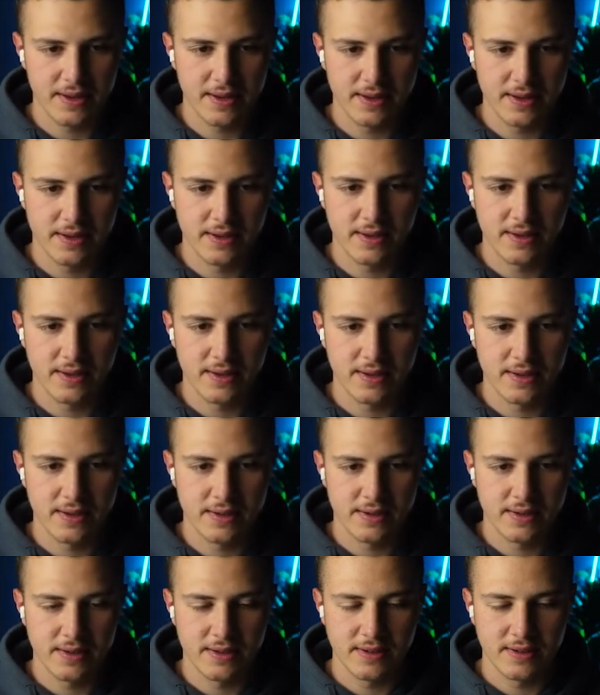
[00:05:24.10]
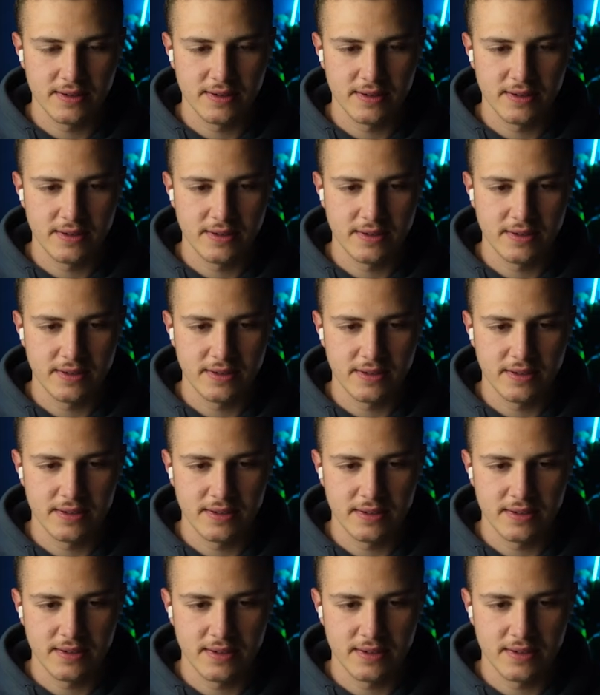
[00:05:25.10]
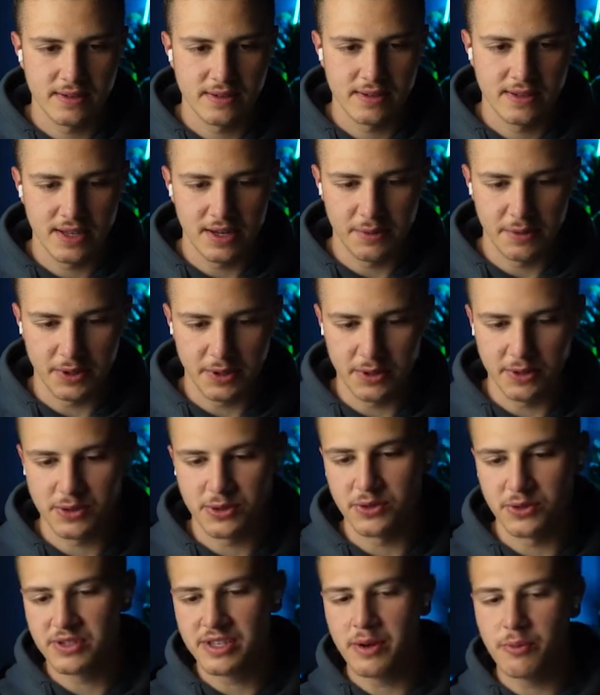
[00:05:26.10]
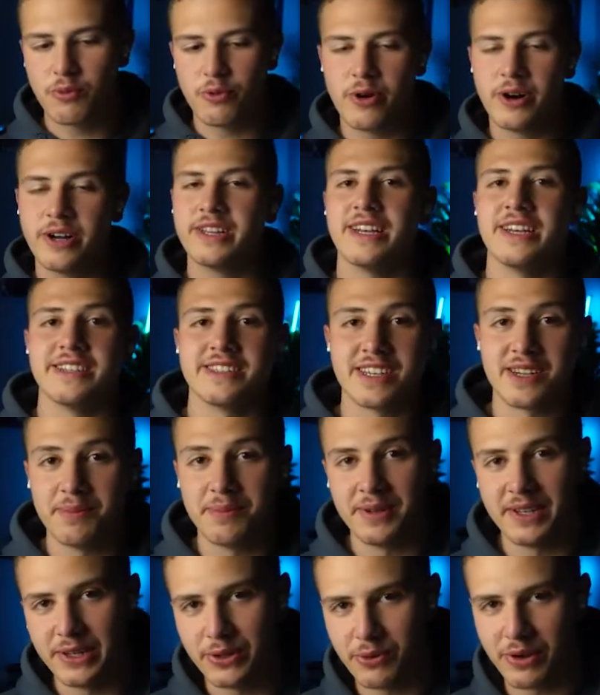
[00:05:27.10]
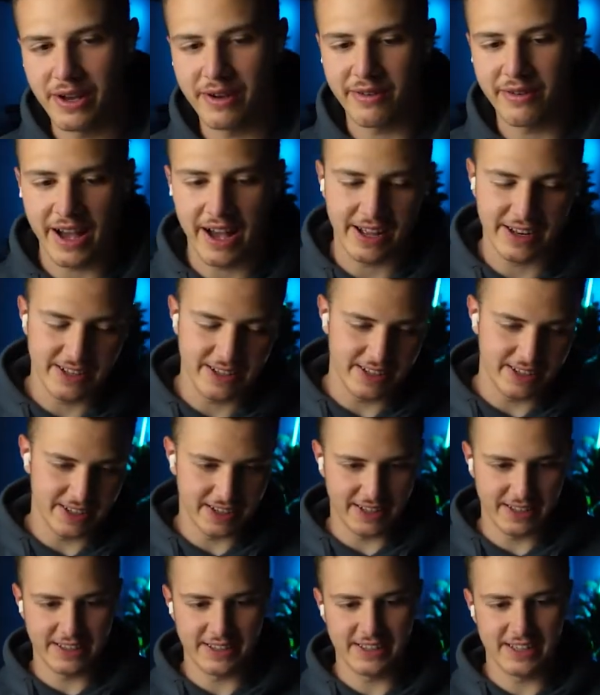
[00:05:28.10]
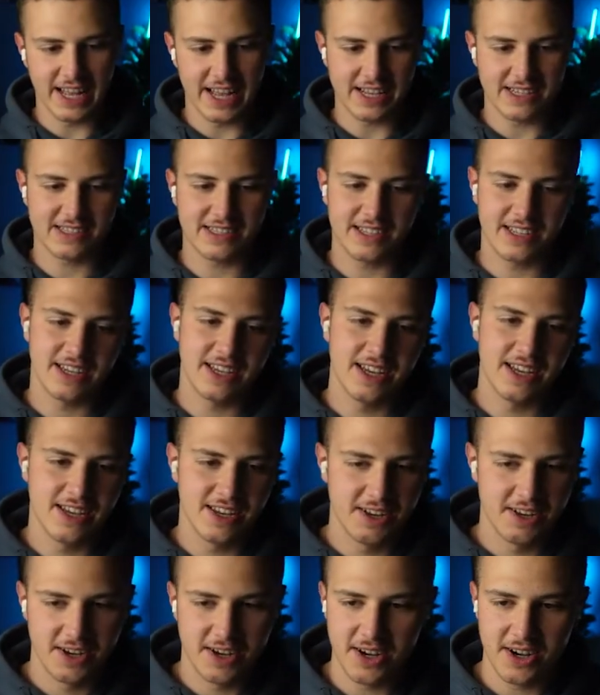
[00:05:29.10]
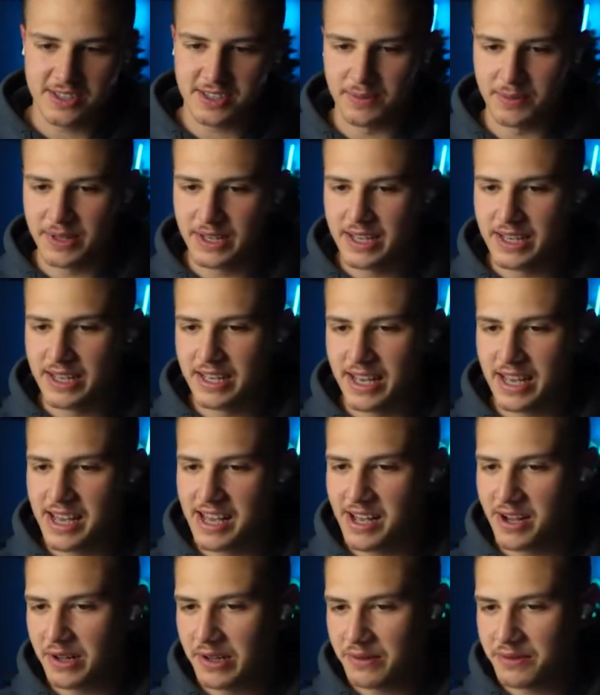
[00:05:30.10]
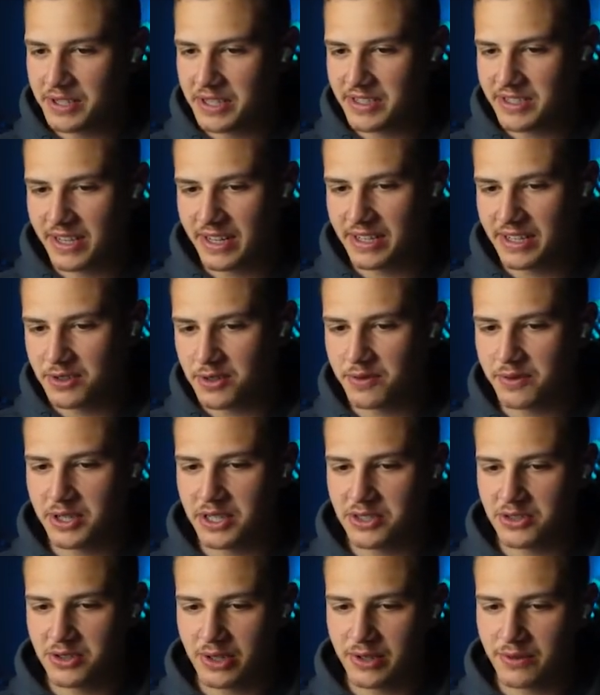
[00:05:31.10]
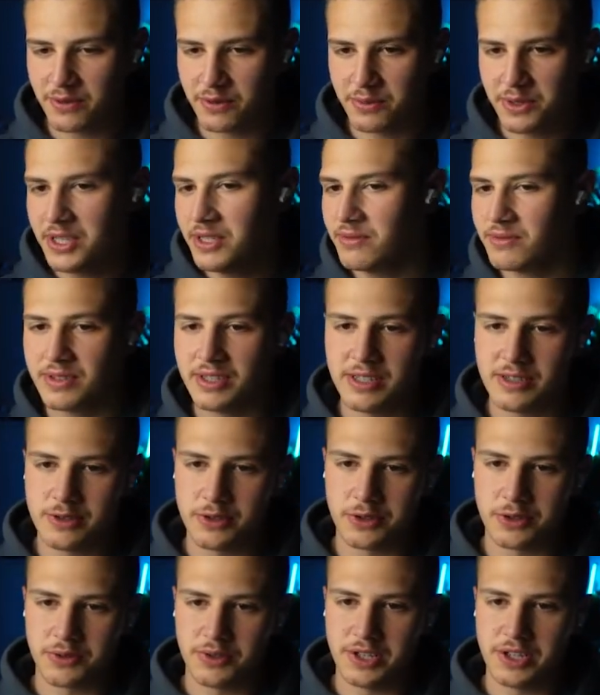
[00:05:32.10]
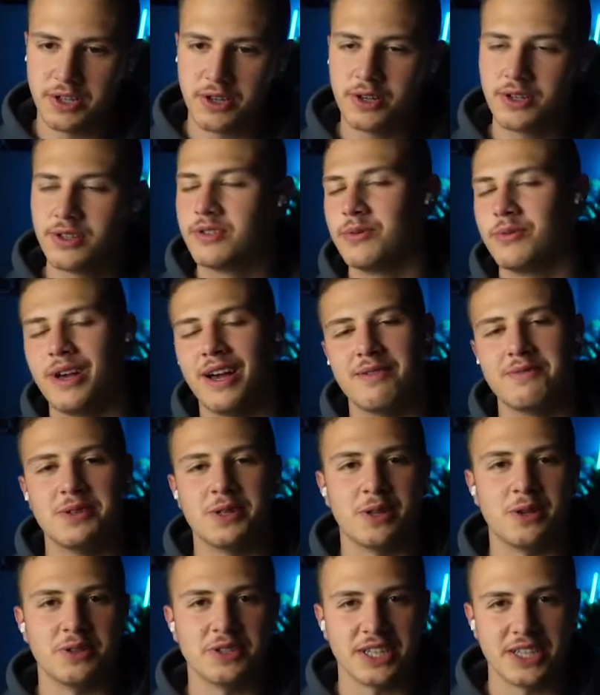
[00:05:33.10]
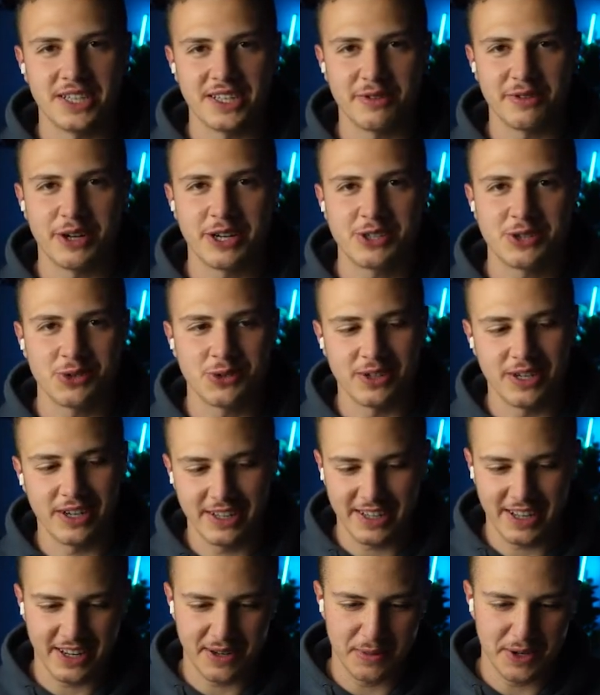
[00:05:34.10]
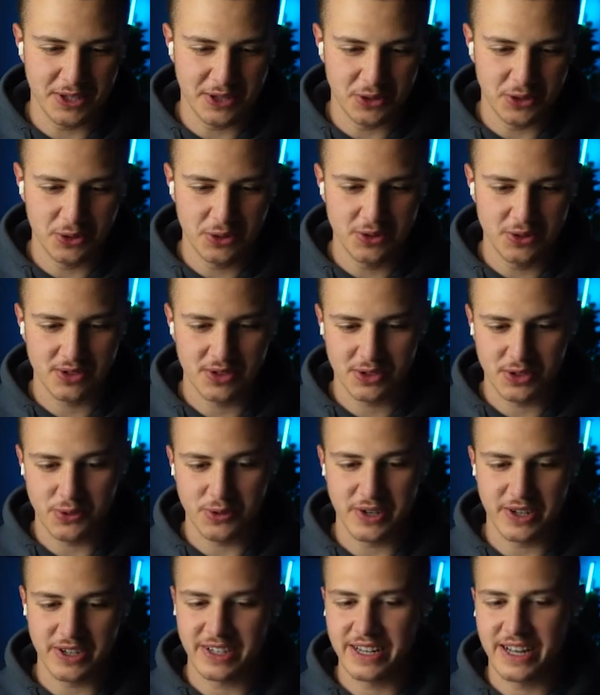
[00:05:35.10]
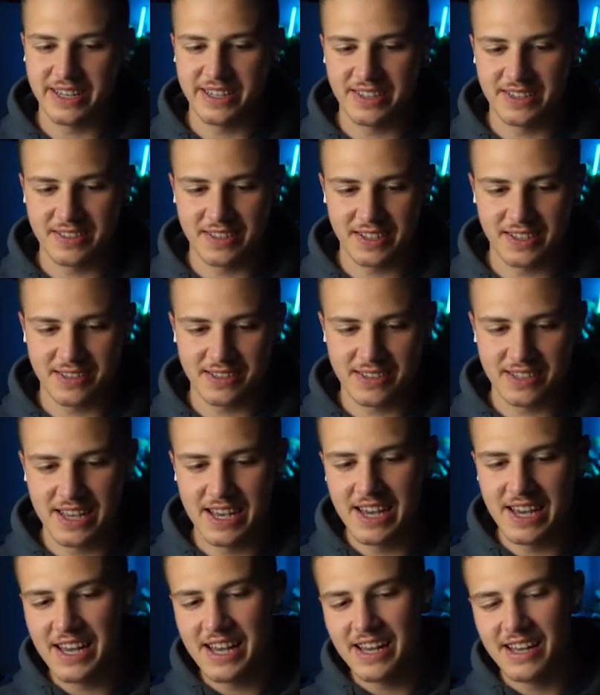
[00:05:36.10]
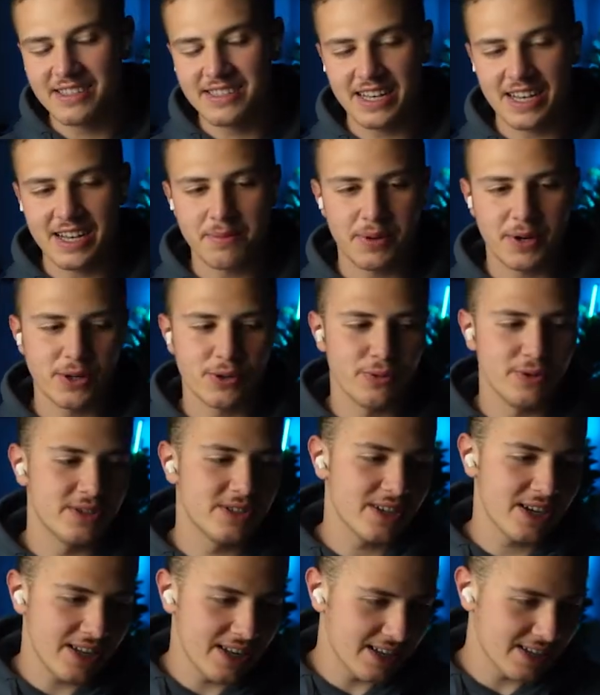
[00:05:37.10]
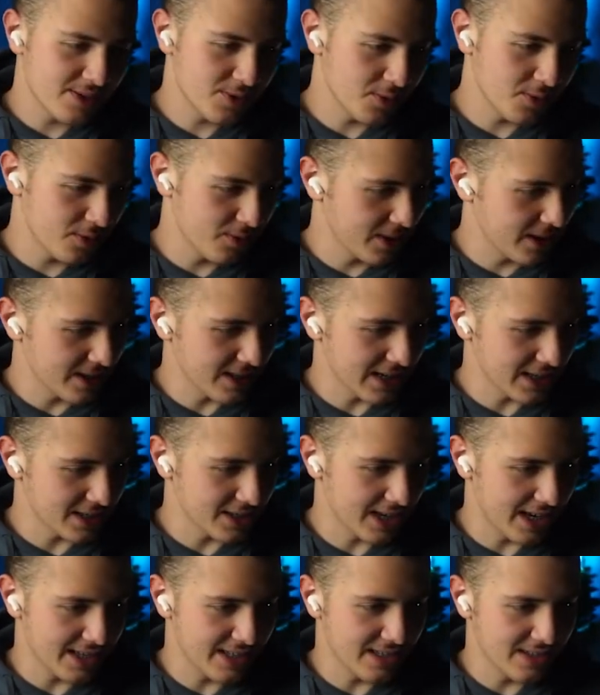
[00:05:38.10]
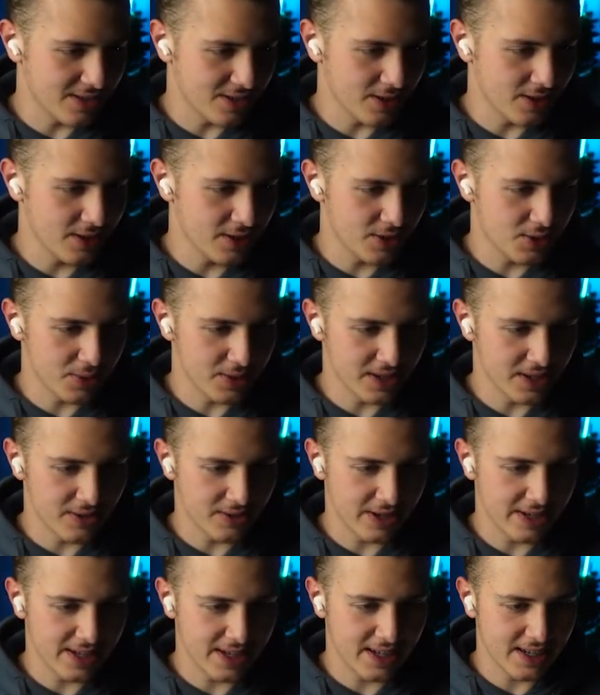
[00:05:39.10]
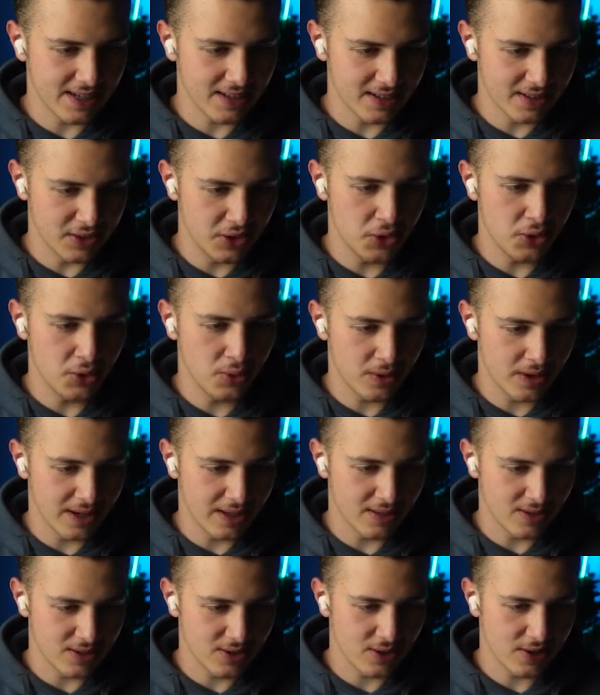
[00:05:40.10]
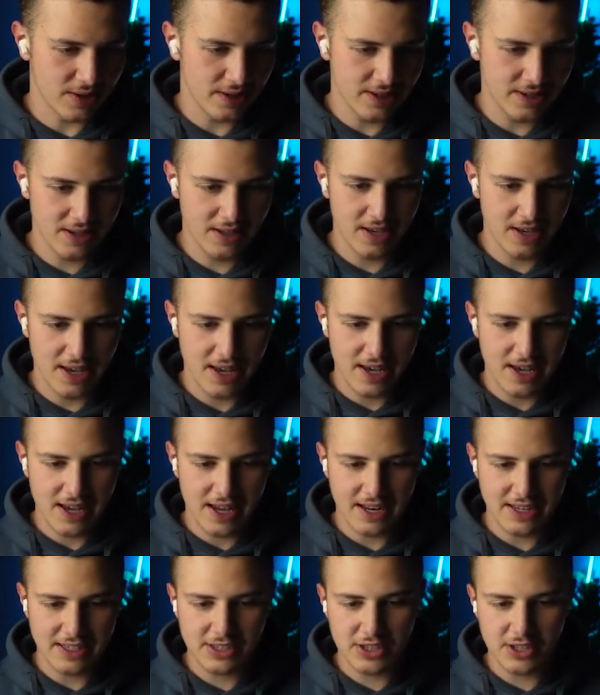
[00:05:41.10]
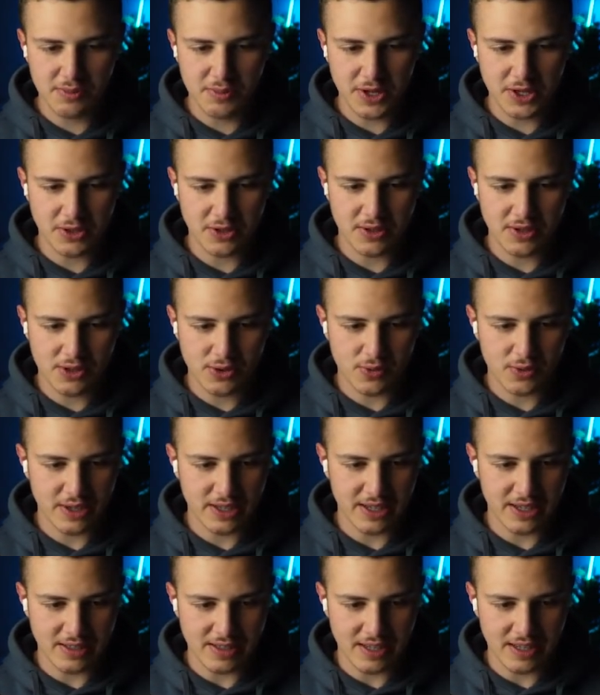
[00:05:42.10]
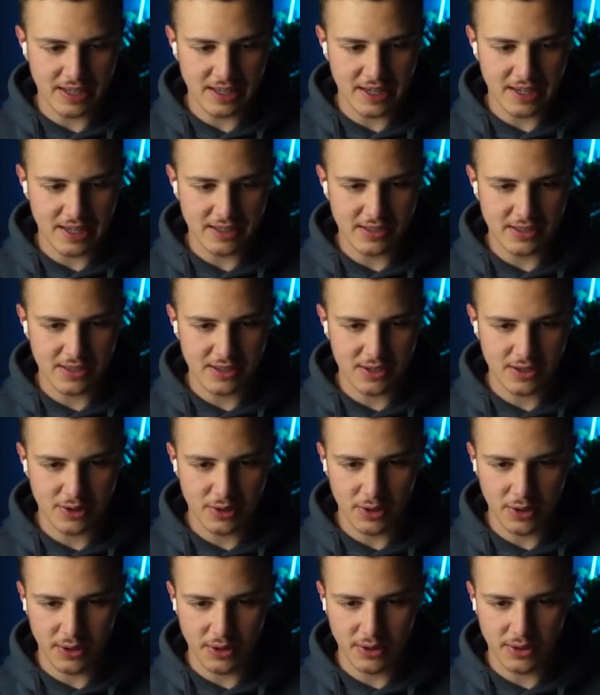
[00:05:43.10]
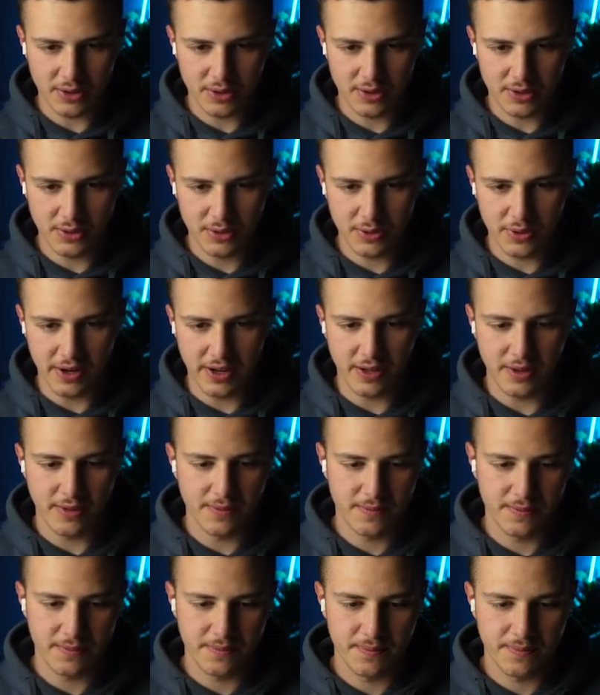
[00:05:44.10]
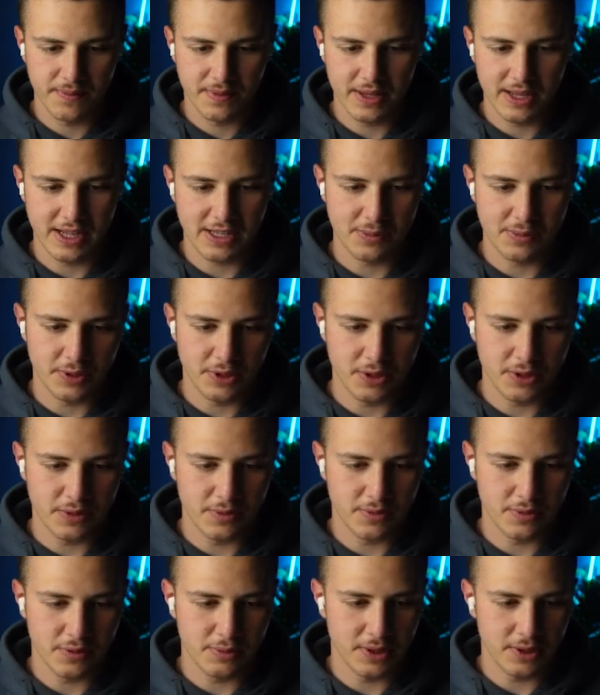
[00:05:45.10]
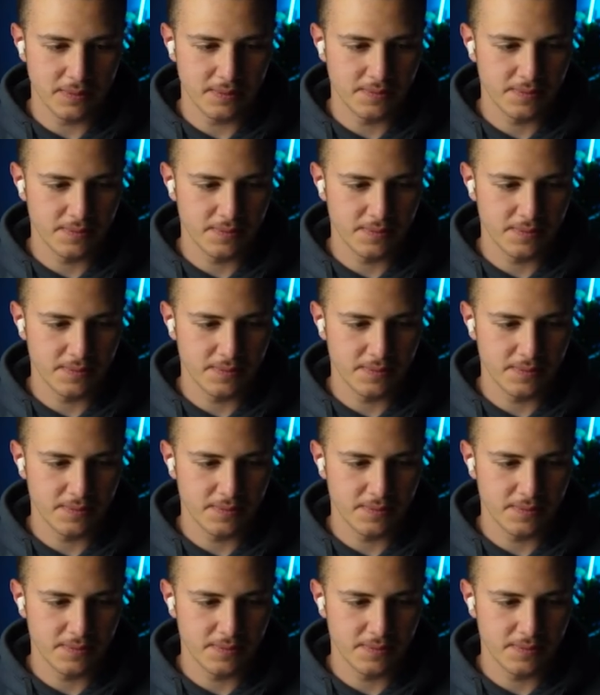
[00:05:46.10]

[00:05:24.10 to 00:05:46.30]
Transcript: In After Effects, you can add text. There we go. So step one is complete. We have added in text. Awesome. All of these settings are very solid for me. These look really good. We haven't learned any effects or any animator tools, so we're not going to add anything else. The second part, we say we can actually add in solid. So we're going to right click new and solid. And let's just make sure this one is a nice dark gray. That's pretty good for me.